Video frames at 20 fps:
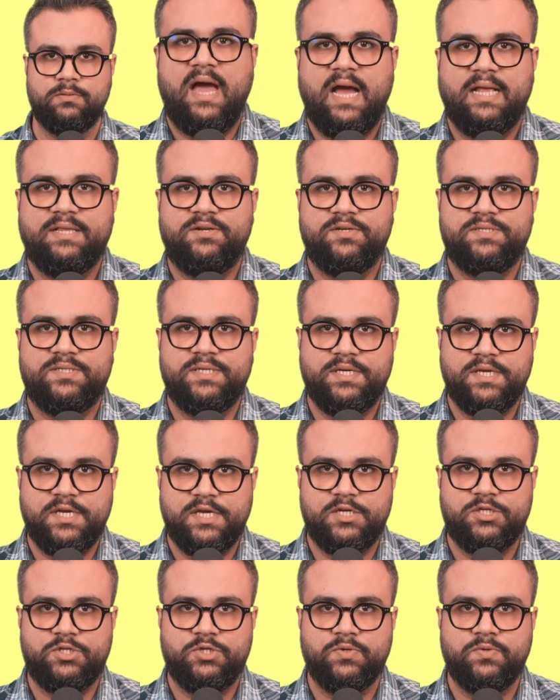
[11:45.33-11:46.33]
Addressing
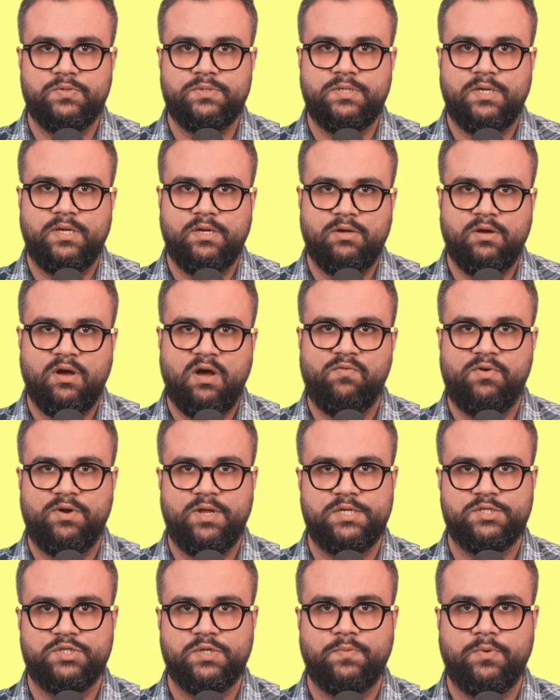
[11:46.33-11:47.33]
issues in
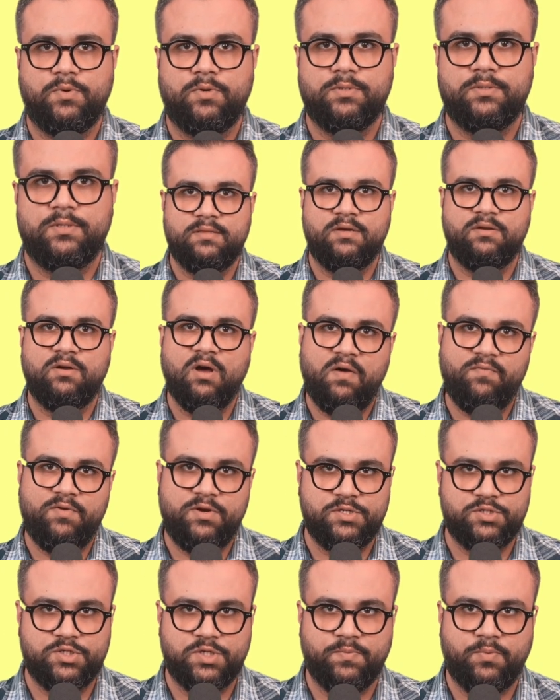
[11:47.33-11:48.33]
coverage report. The
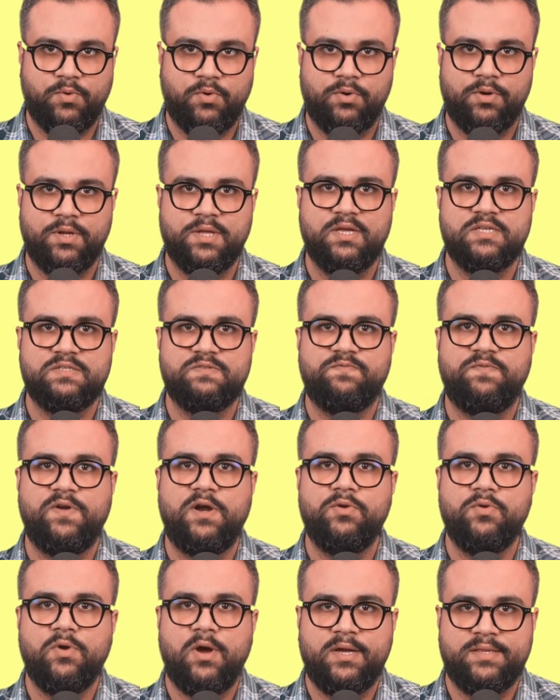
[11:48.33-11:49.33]
coverage report is
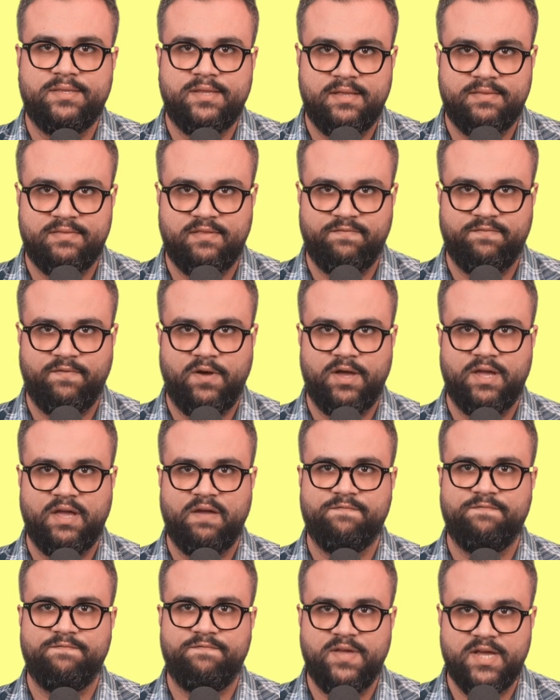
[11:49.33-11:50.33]
where you identify
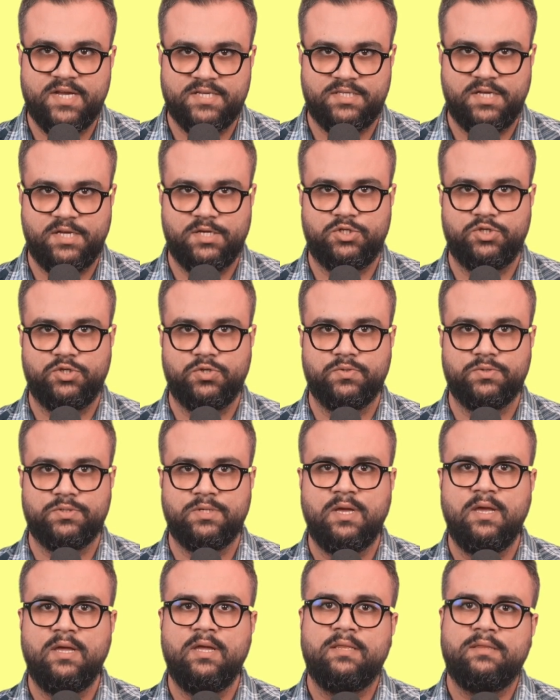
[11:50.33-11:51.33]
and fix issues
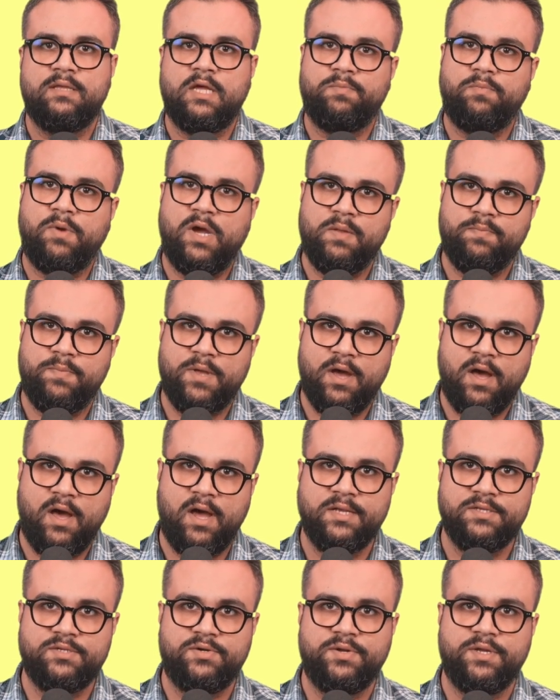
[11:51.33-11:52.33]
that might be
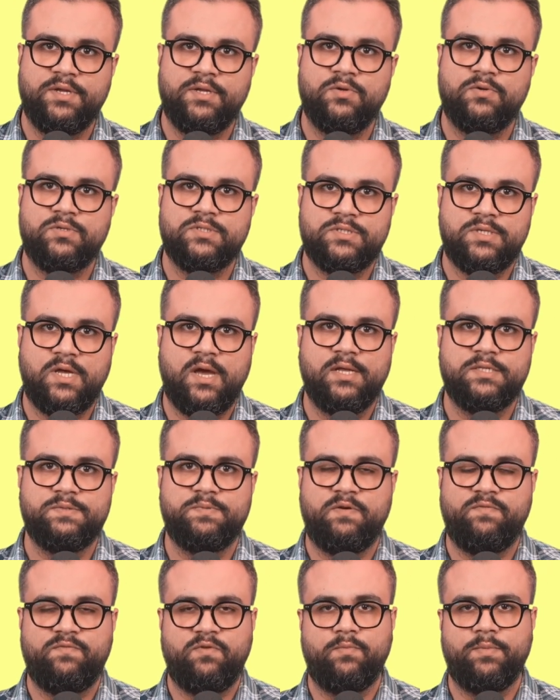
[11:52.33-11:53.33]
hindering your site's
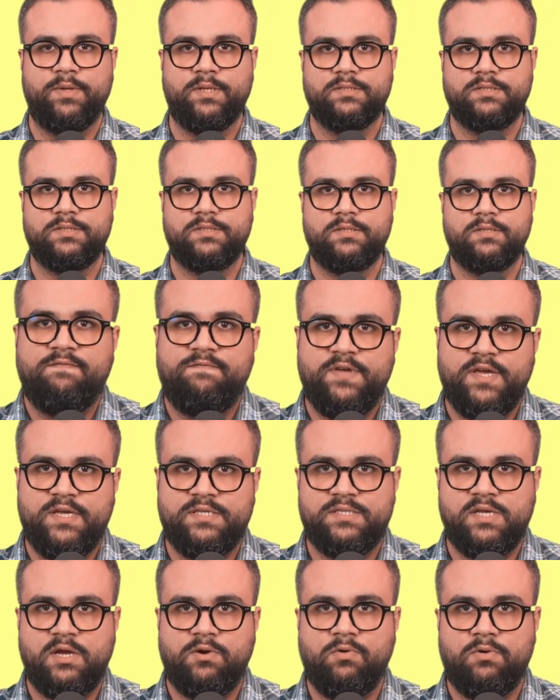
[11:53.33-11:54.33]
performance.
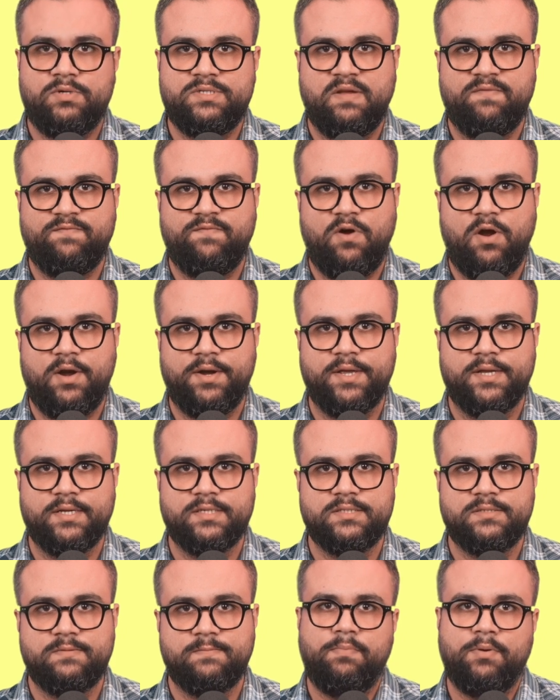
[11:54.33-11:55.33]
Fix errors and
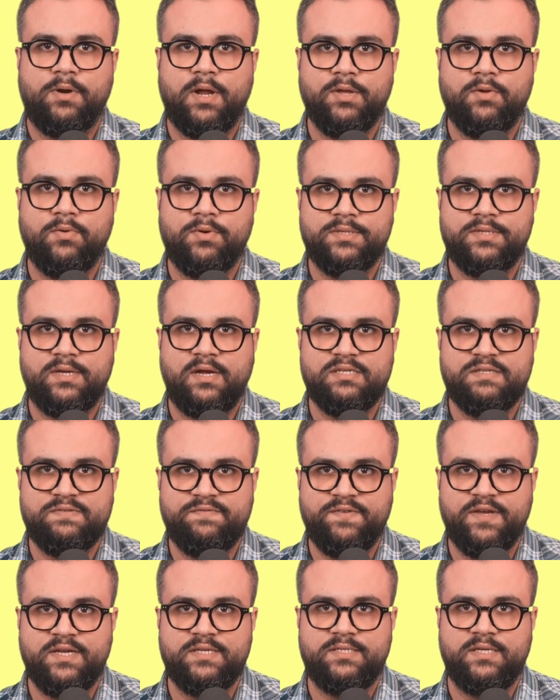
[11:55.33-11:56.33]
warnings. Prioritize
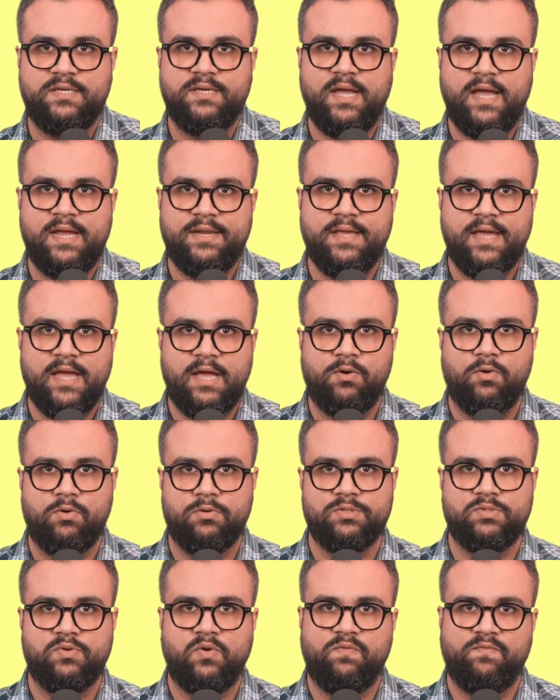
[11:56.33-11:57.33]
fixing any
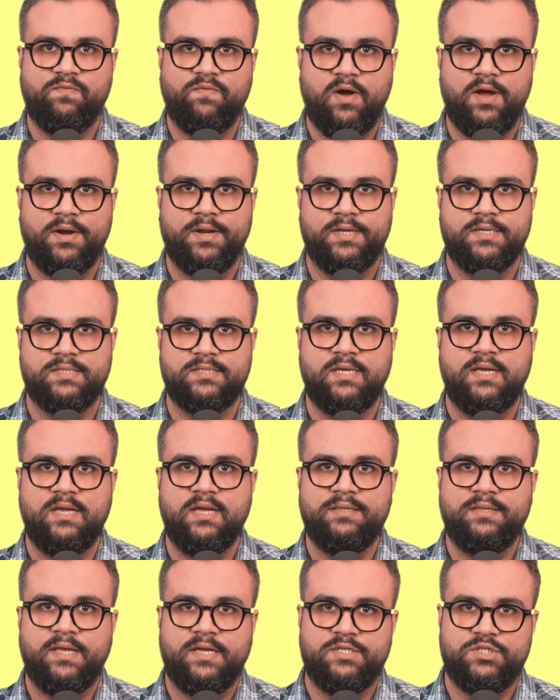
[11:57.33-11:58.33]
errors or warnings
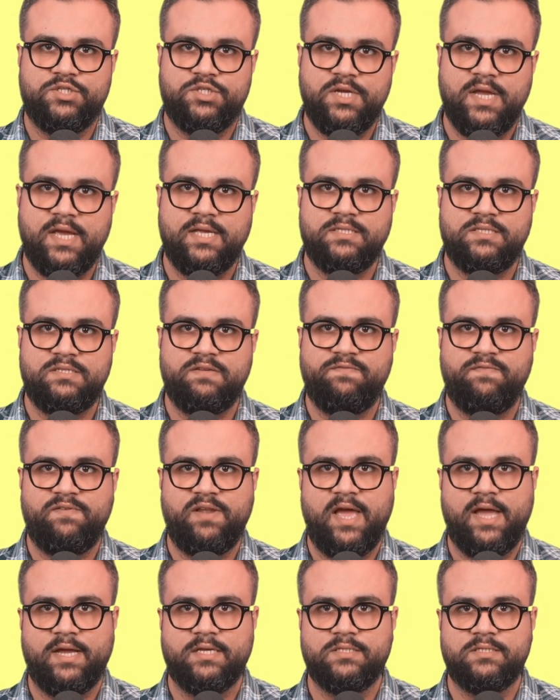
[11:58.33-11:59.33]
that GSC
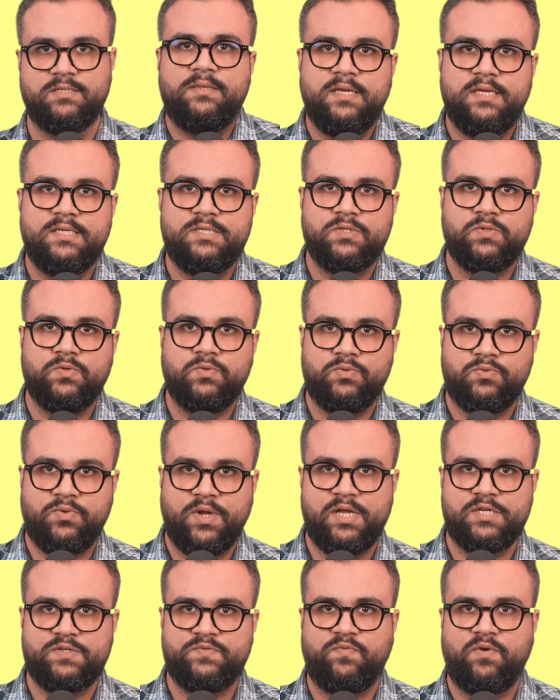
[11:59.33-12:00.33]
flags. These could
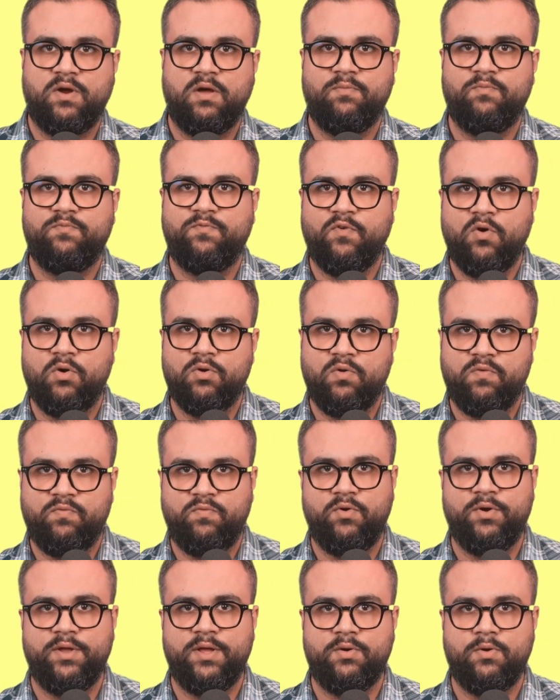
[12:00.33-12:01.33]
range from
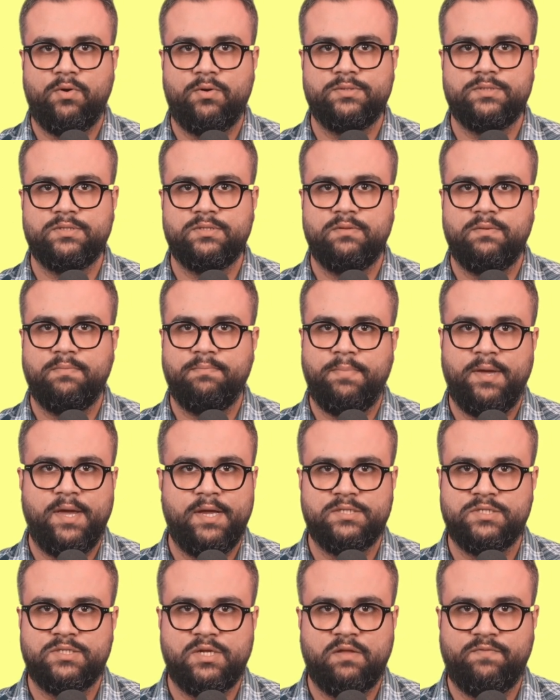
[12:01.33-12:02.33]
404 errors,
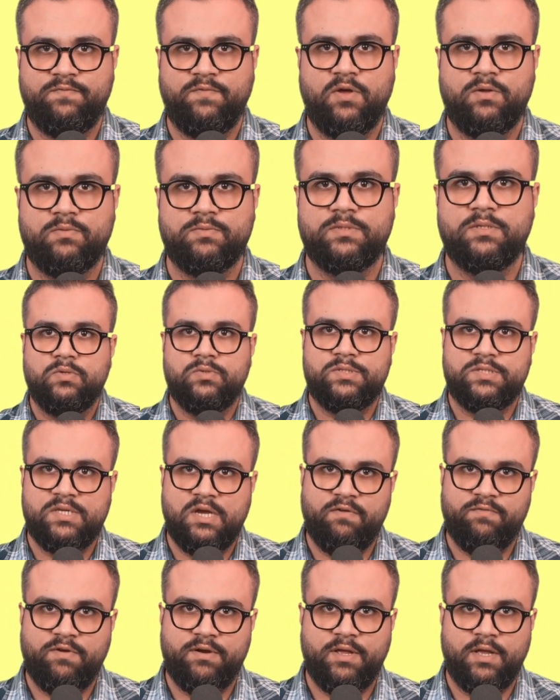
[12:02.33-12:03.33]
page not found, to
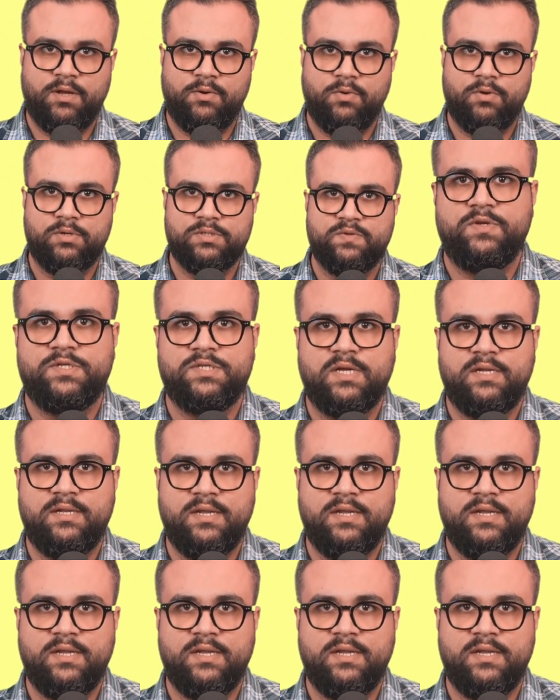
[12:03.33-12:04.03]
server errors which can